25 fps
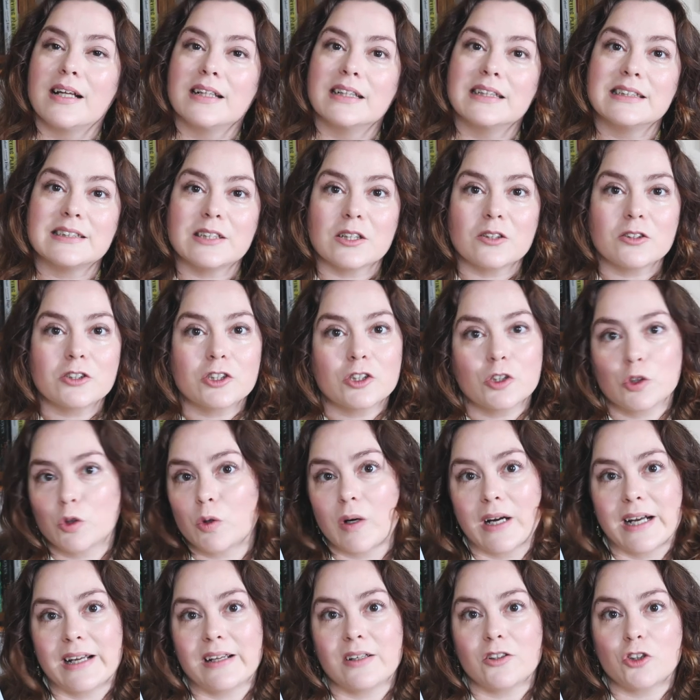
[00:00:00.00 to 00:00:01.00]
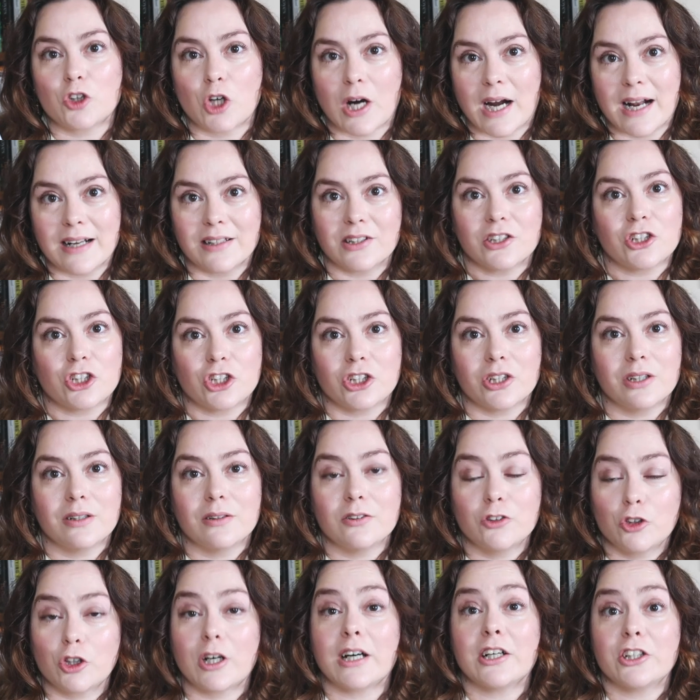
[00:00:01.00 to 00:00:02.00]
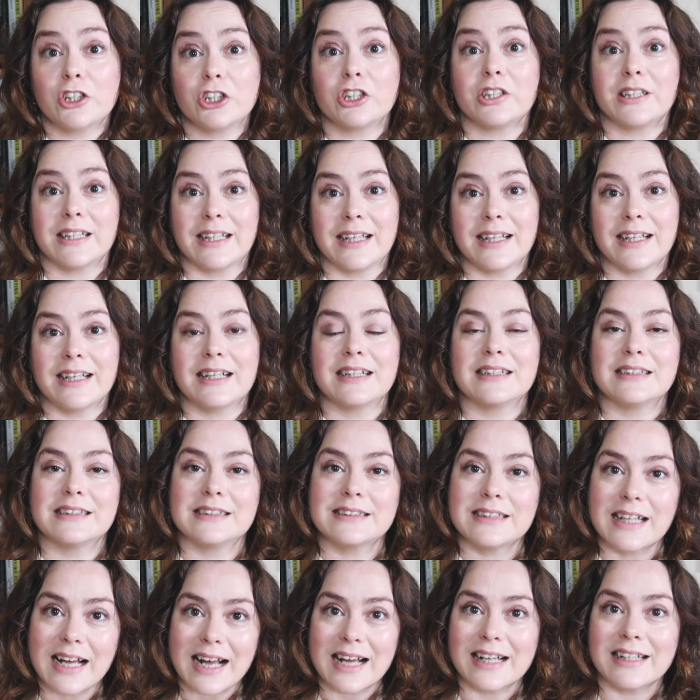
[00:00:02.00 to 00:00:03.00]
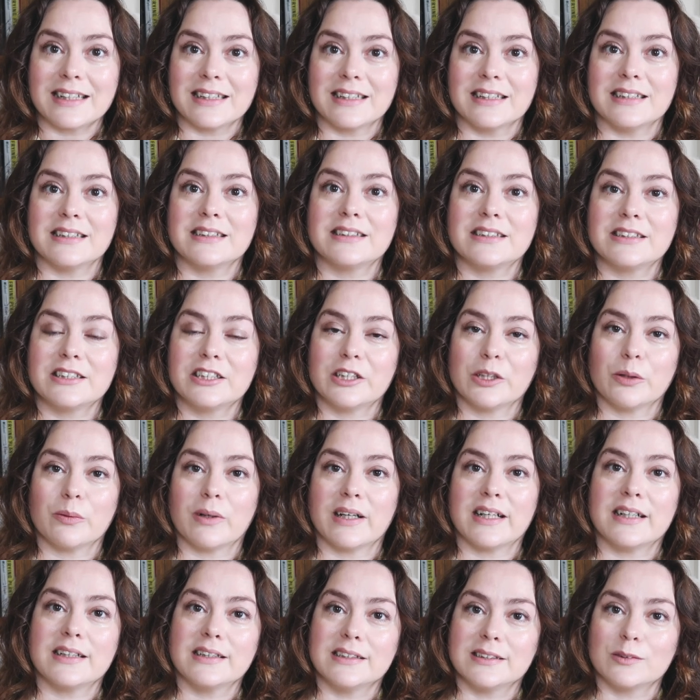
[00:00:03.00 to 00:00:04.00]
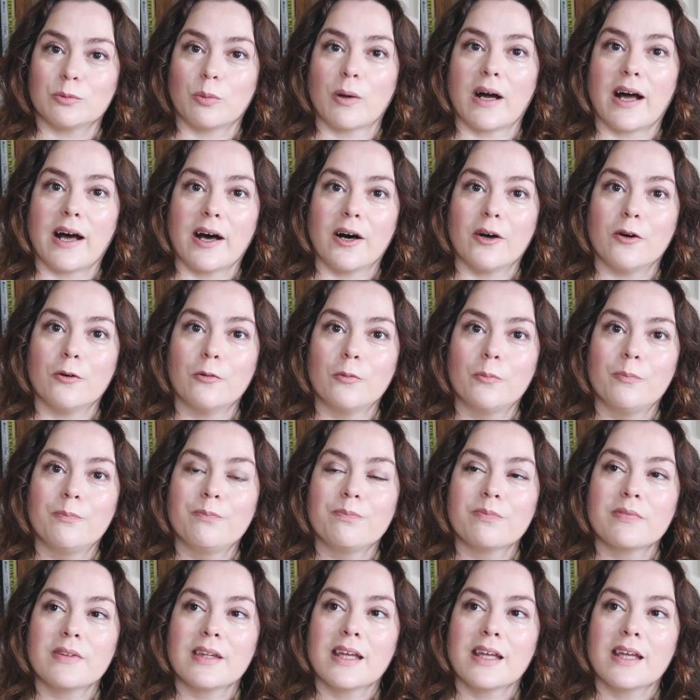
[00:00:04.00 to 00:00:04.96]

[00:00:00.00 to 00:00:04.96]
There's also great tragedy and sadness to it as well.